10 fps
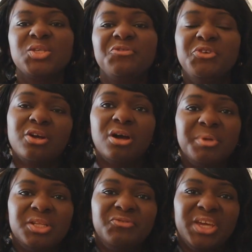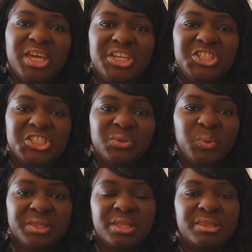So if you're coming on
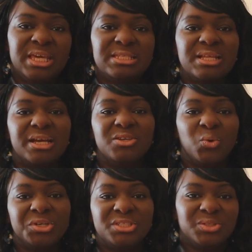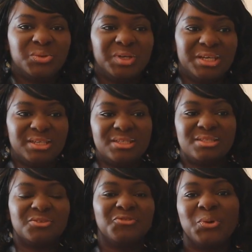vacation, one of the things that you want to do
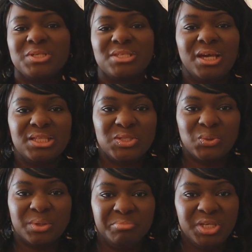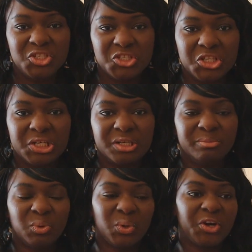is, of course, head to a beach
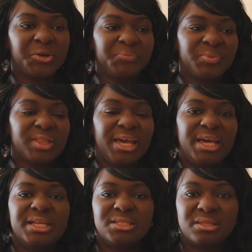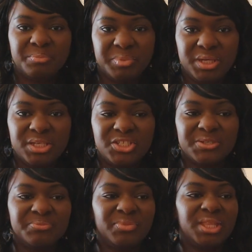club or head to the
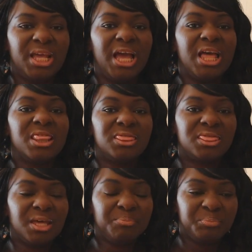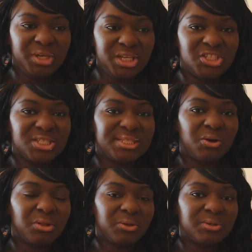beach. The beach is
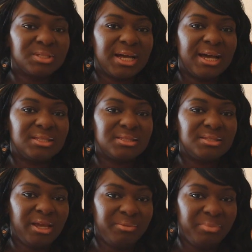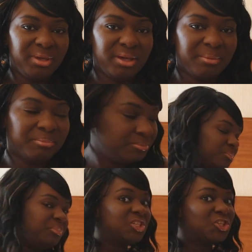now closed at 10 p.m.
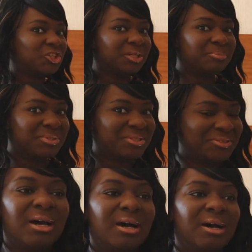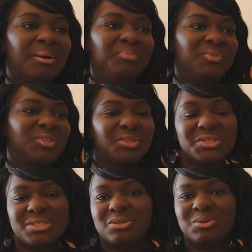Beach clubs, so
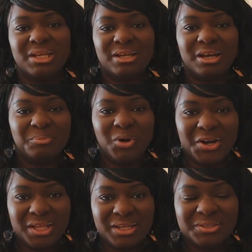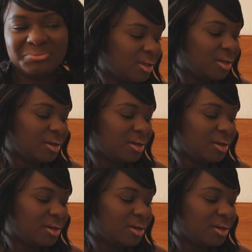there's no late night partying.